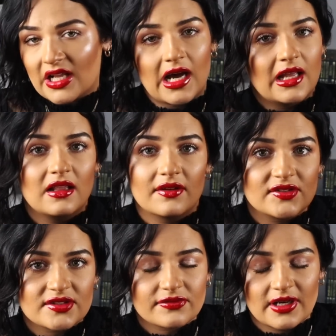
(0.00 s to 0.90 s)
I love
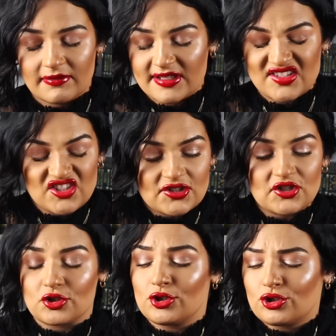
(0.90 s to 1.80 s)
this fragrance. This
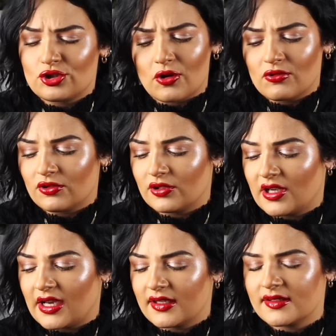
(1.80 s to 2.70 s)
is so good,
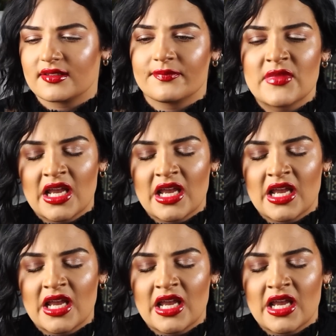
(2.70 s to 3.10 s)
guys.